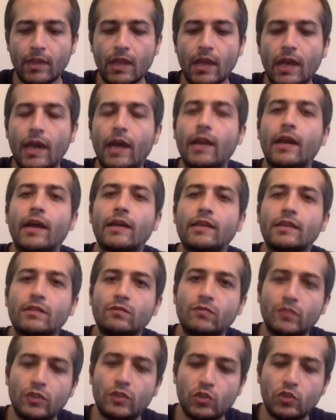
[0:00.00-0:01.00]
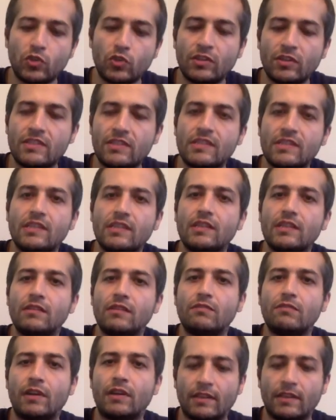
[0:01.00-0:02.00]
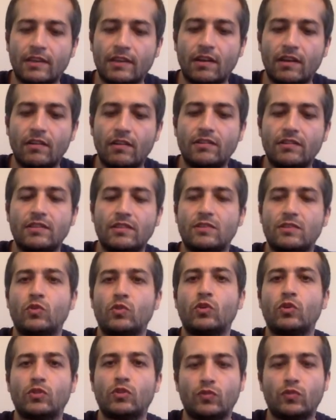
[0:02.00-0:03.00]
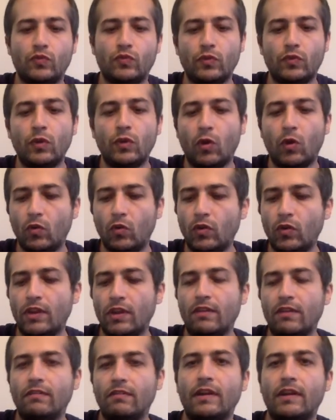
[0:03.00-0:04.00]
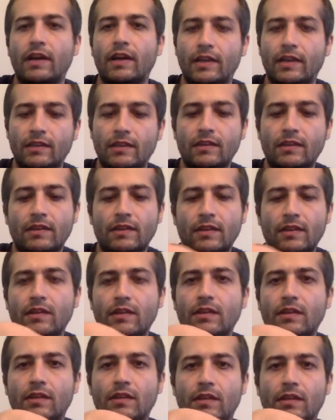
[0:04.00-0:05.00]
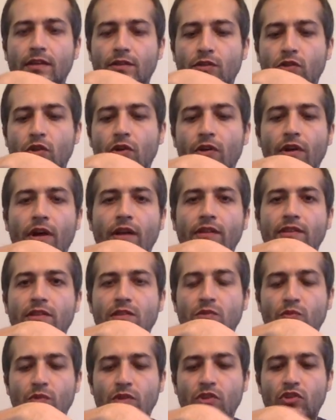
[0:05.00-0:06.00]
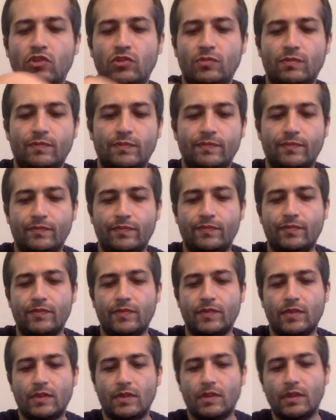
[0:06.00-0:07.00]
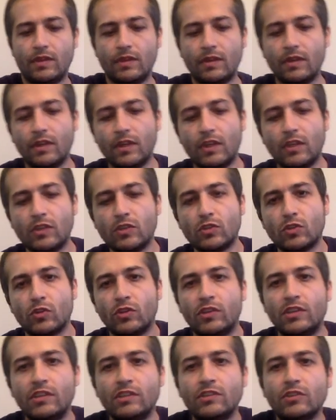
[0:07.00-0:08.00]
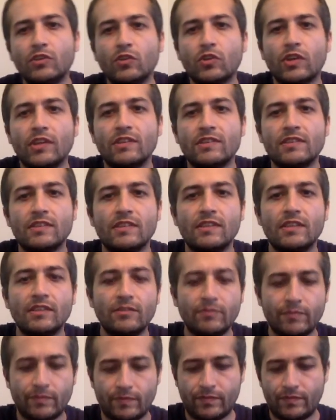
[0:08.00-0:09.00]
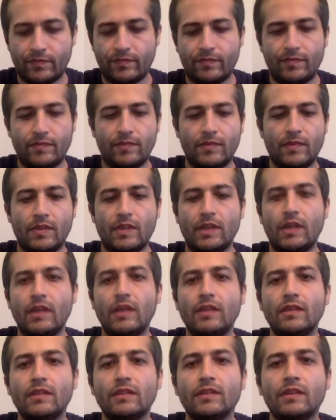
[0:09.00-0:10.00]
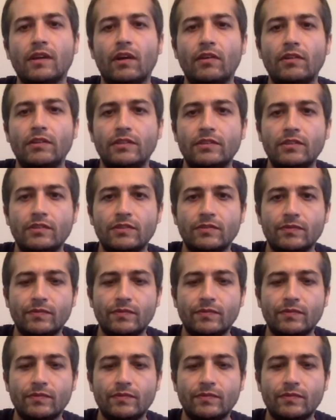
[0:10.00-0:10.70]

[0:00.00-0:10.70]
And I can visually see where the current is going to flow when I turn on the switch. So here you can see the current